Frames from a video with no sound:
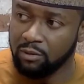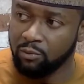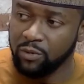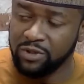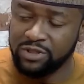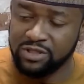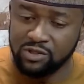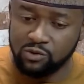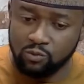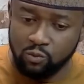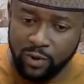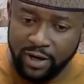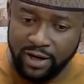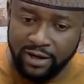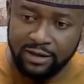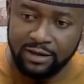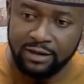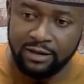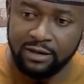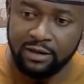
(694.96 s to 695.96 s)
Which is
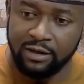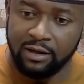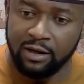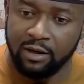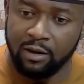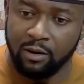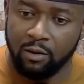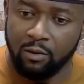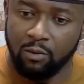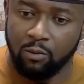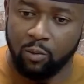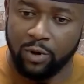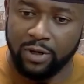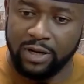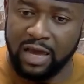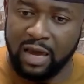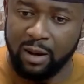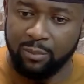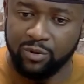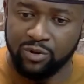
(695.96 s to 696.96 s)
why what
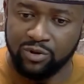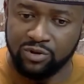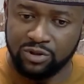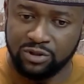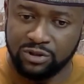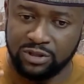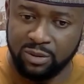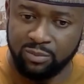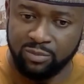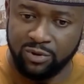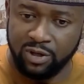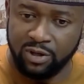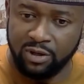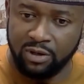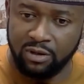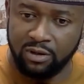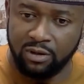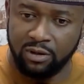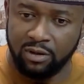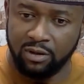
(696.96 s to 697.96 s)
happened to Deborah
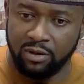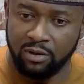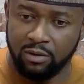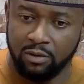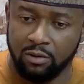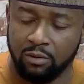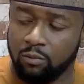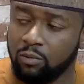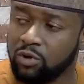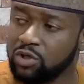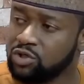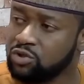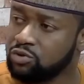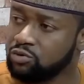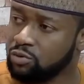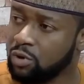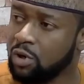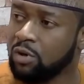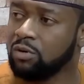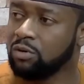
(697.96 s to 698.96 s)
was
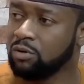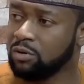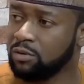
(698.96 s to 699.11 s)
wrong.